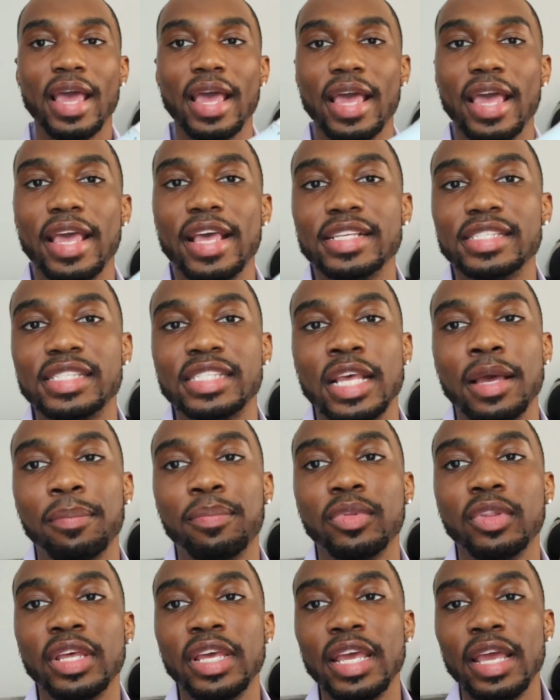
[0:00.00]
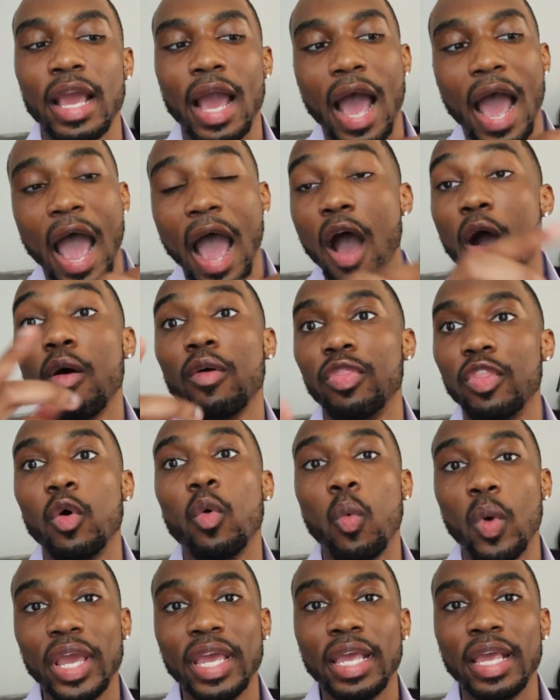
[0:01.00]
is simply how the
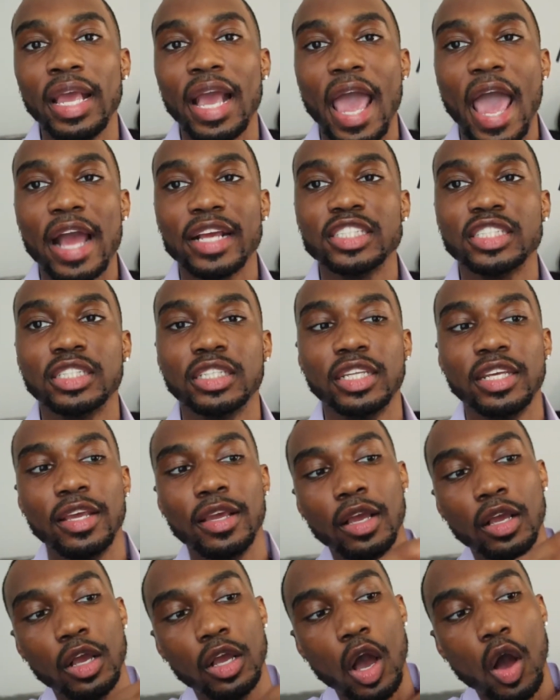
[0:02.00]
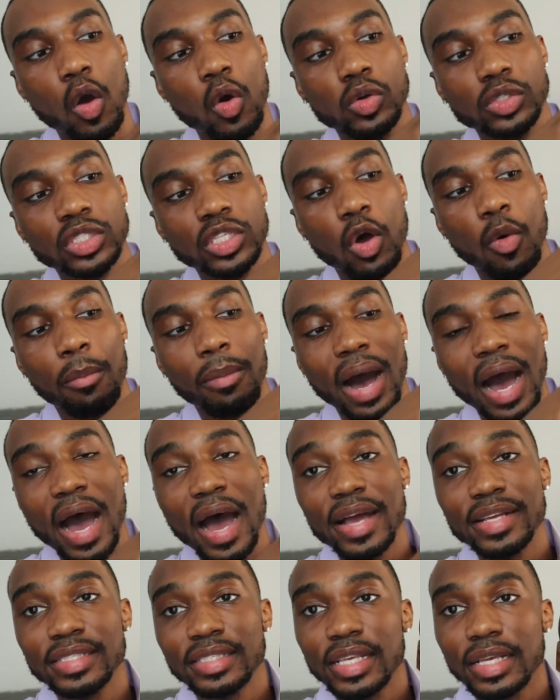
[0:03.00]
wing actually goes. So
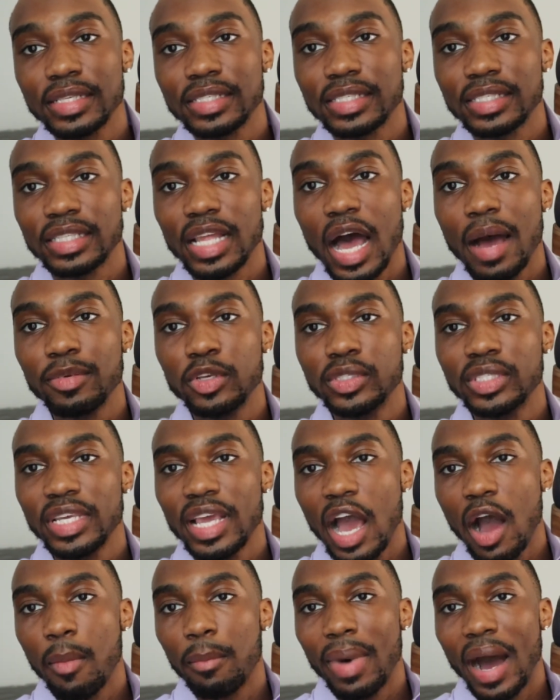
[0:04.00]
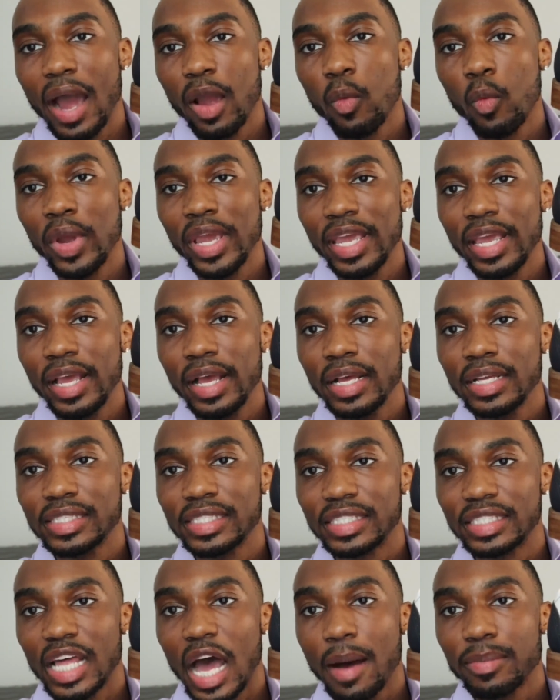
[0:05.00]
mine's stop, you see how my wing
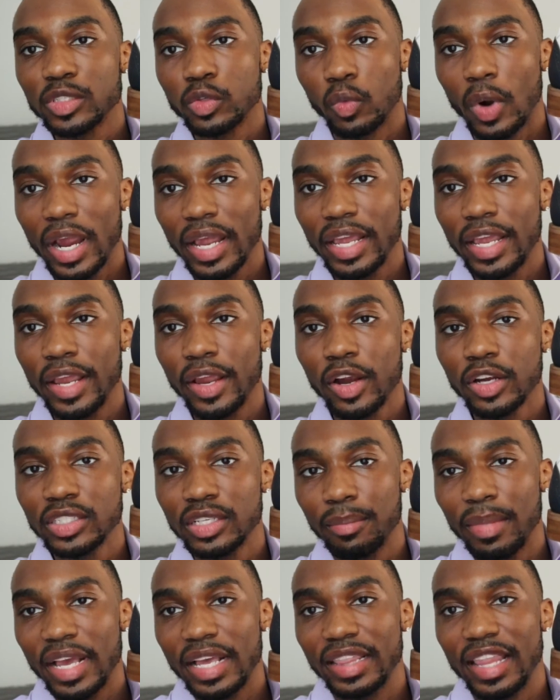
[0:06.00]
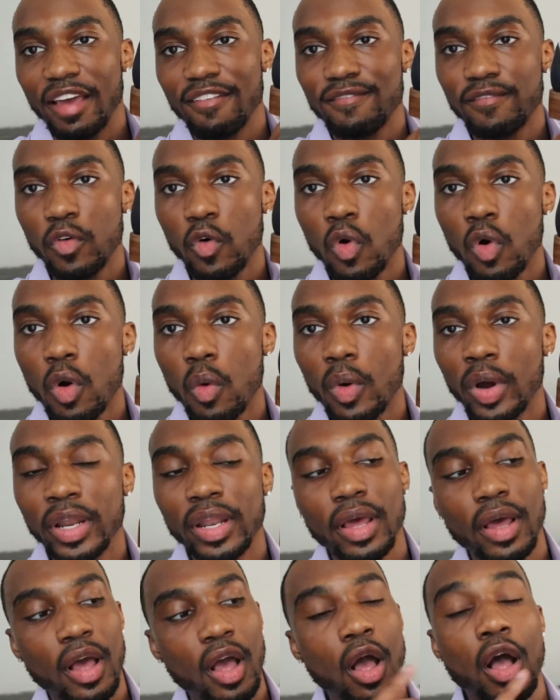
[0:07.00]
stops right here to make it that full one.
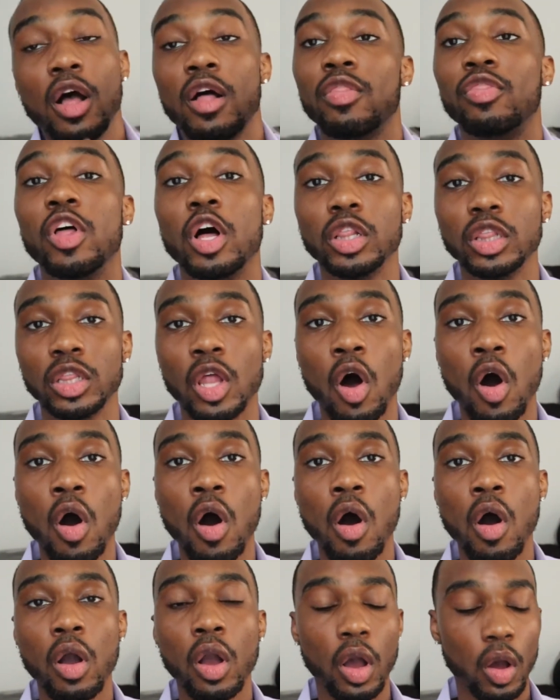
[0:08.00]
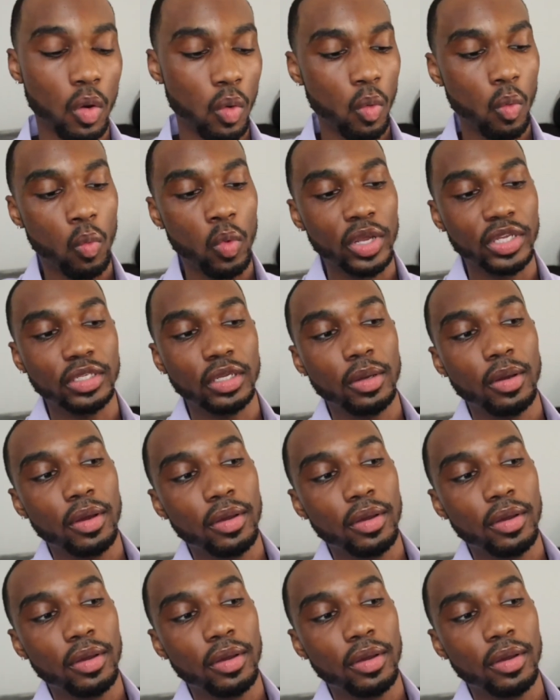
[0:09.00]
The long would